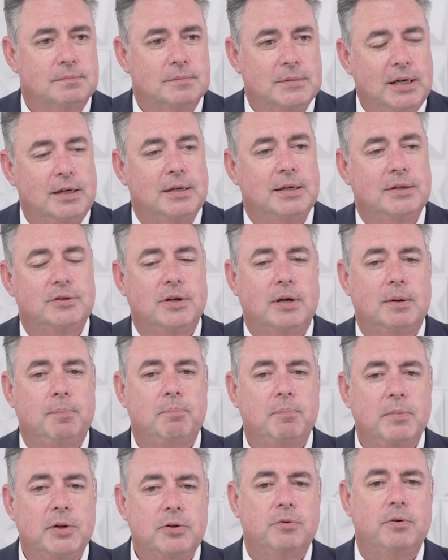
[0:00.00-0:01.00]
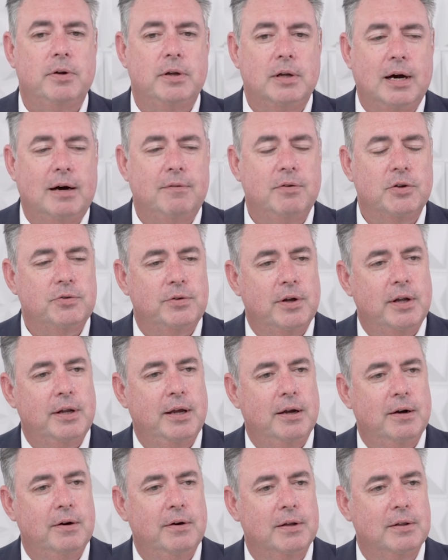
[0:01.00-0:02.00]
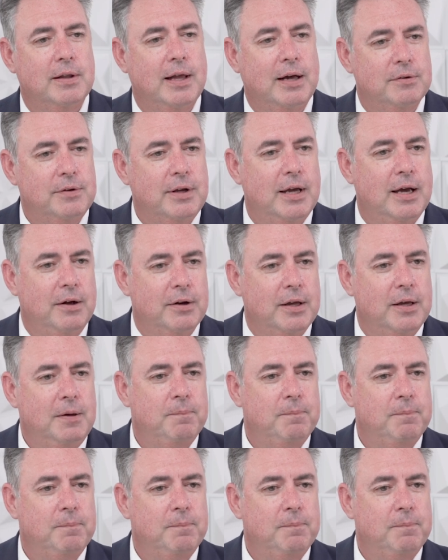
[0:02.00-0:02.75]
yeah, it's a mystery novel set here in Loudoun County,